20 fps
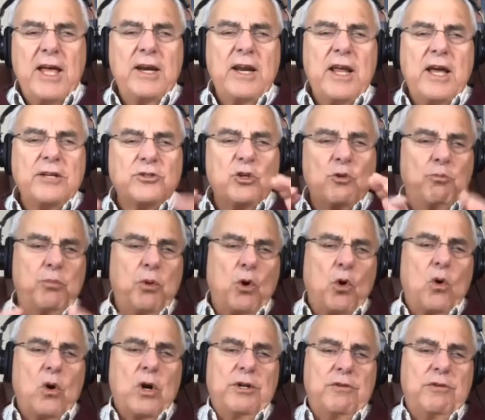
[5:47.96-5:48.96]
and as a
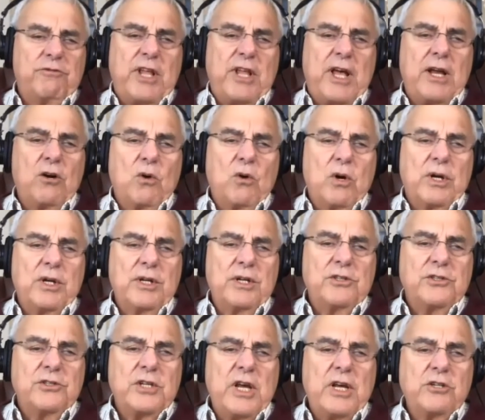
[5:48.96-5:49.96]
board of that
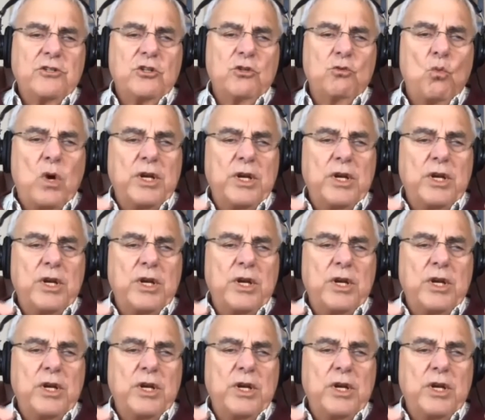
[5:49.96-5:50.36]
organization,